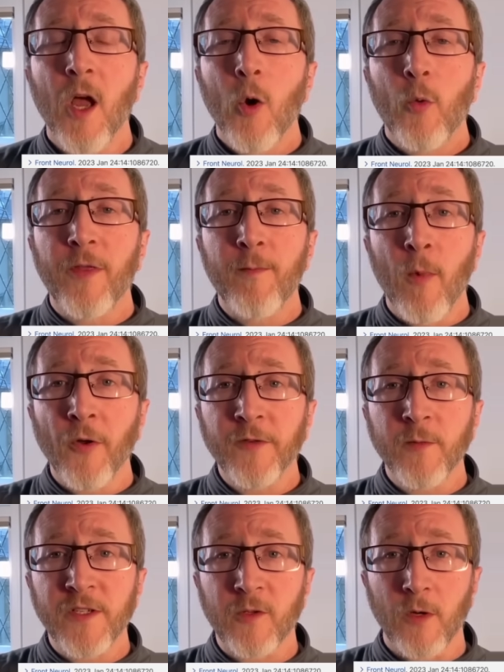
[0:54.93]
with
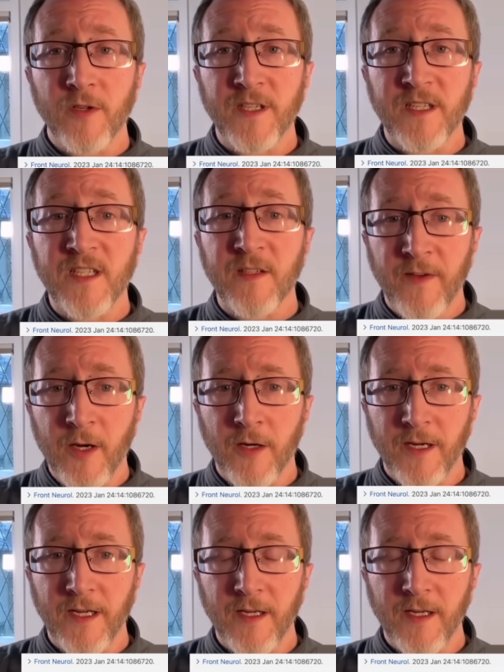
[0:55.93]
Multiple Sclerosis Severity.